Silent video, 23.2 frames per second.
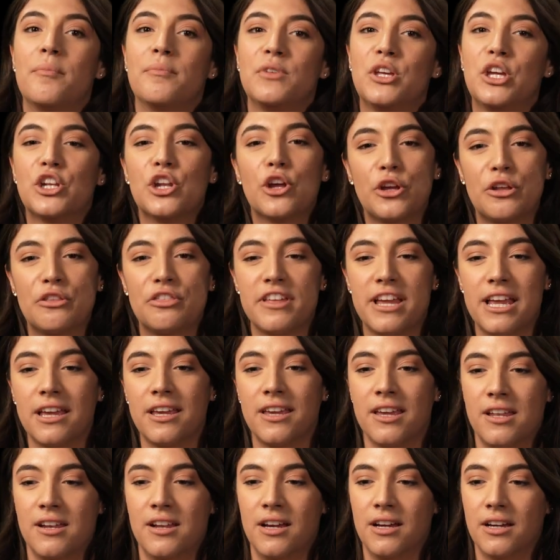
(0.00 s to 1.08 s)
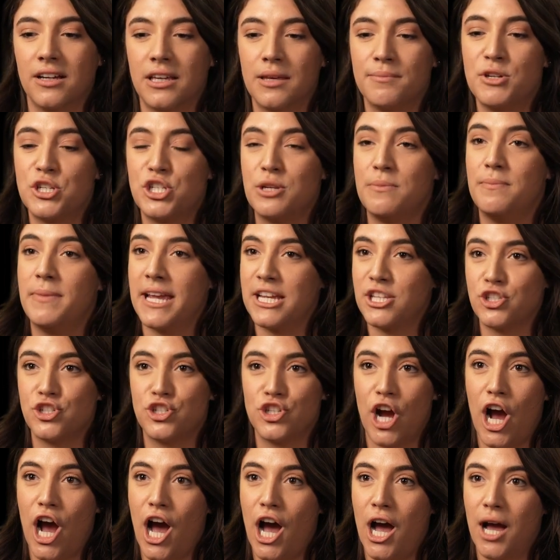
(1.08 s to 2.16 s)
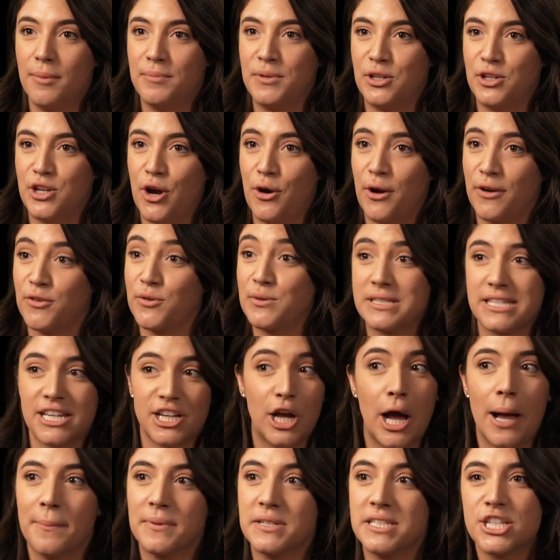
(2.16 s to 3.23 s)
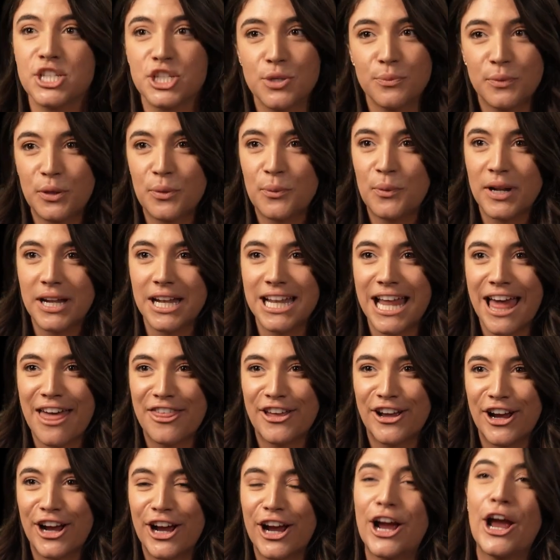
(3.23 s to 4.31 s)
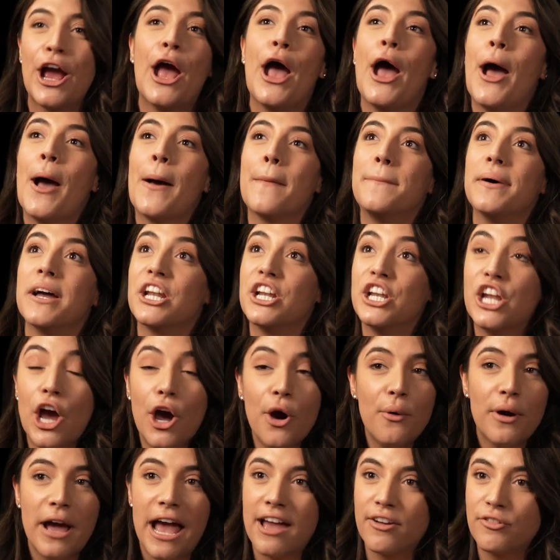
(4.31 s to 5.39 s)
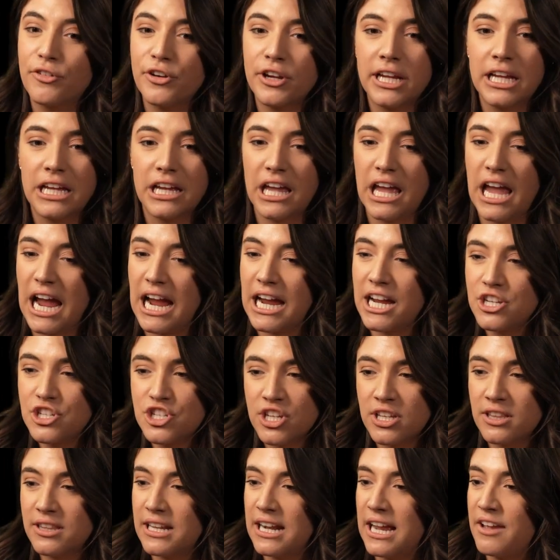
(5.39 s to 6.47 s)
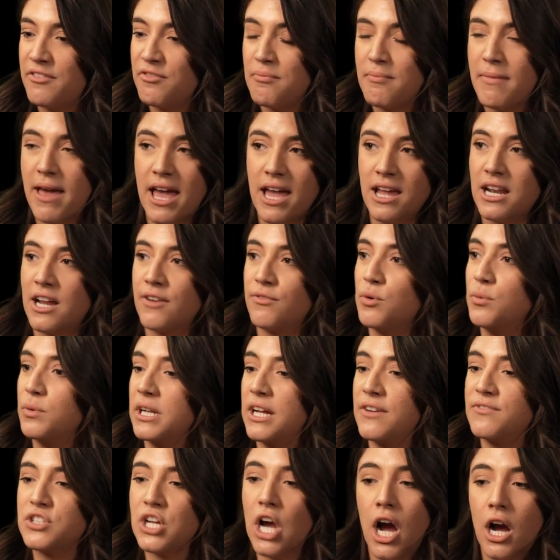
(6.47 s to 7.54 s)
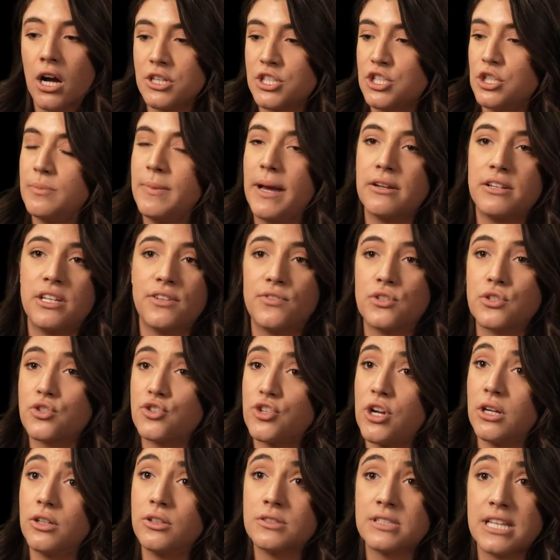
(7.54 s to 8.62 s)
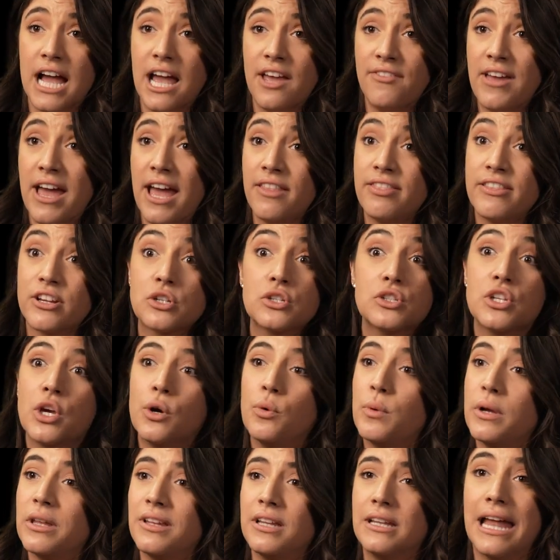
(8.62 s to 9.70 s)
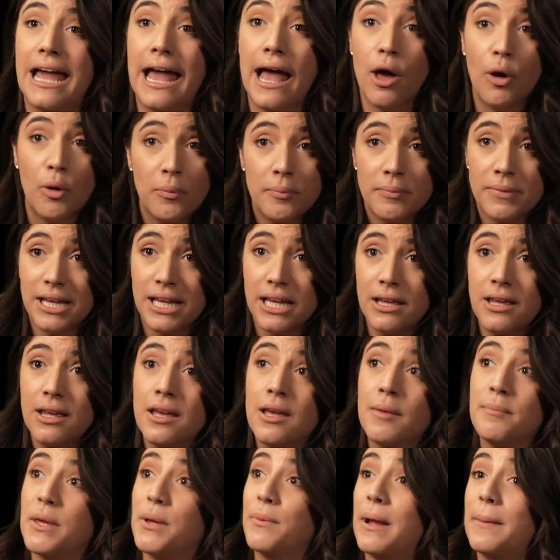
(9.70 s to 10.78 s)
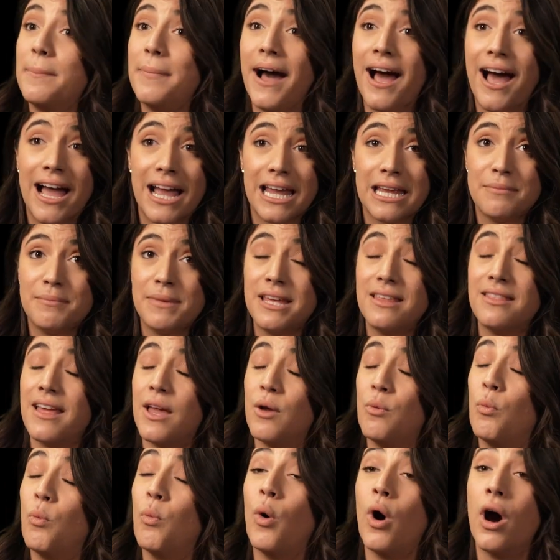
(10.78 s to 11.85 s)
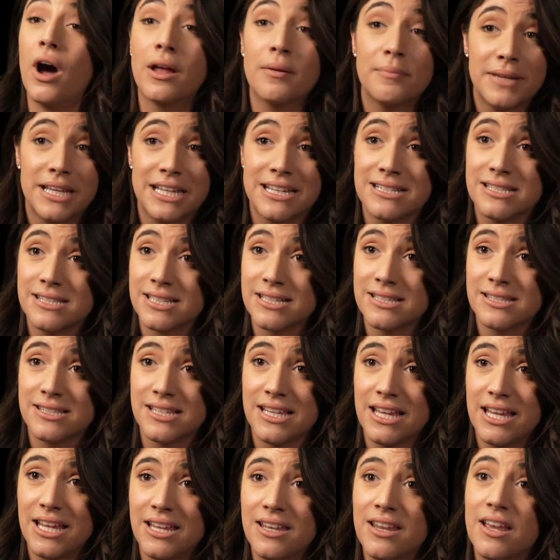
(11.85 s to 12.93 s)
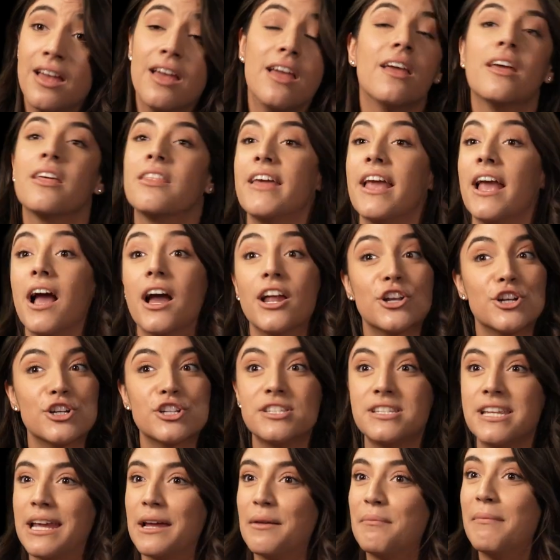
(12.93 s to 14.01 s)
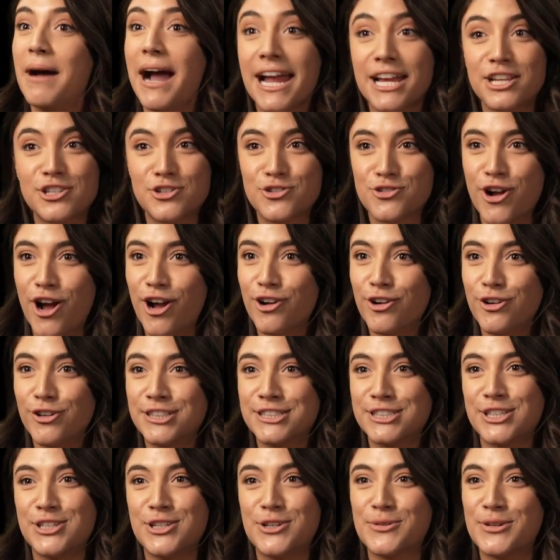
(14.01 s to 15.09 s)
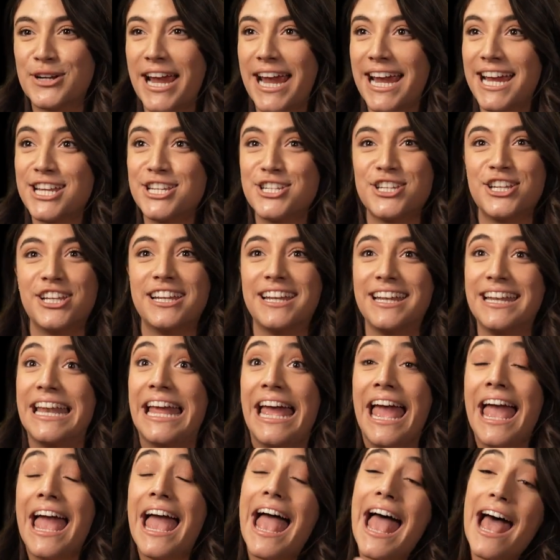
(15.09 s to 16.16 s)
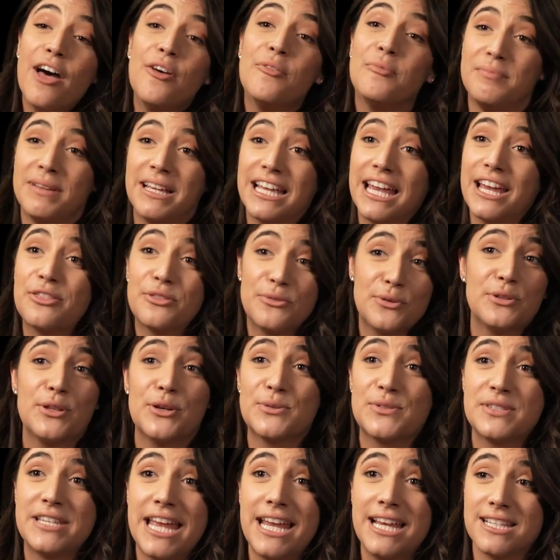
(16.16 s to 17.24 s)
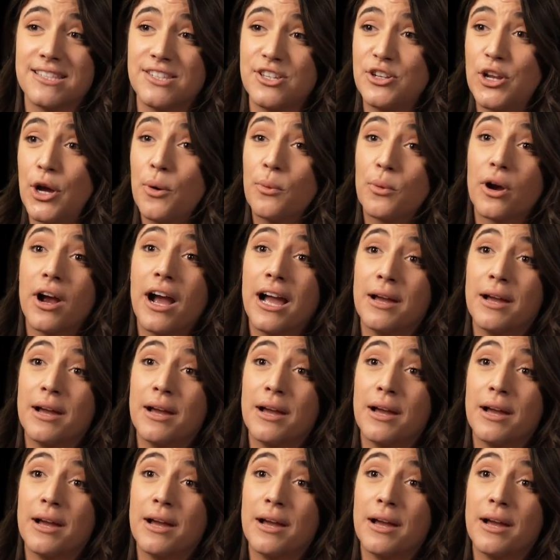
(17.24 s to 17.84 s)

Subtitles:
You know, you think in a commission-based job, you know, everyone's in competition with one another, but no, every agent that I've met, everyone I've talked to about different struggles I've had, they're so willing to help me, be right behind me. They want me to succeed. They understand my struggle as a newer agent and help me get through those days, you know, where